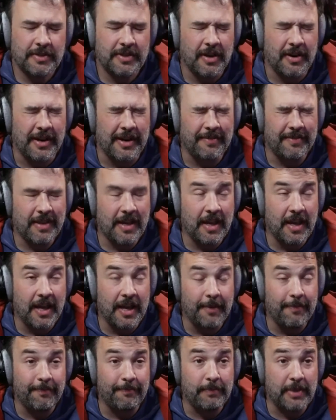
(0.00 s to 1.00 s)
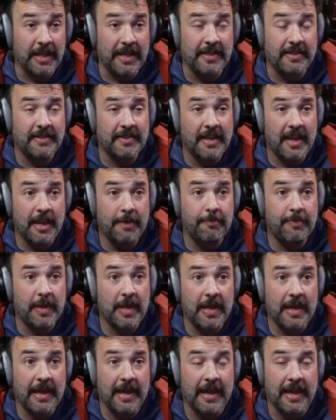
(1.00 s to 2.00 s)
Planescape
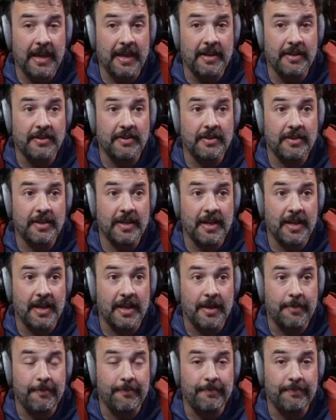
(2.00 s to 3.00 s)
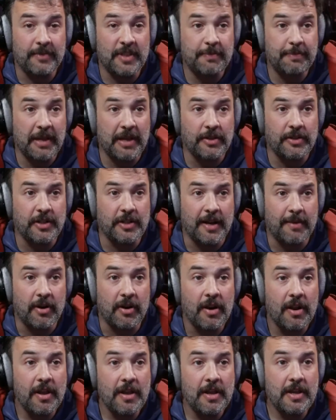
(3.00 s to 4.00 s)
and Spelljammer,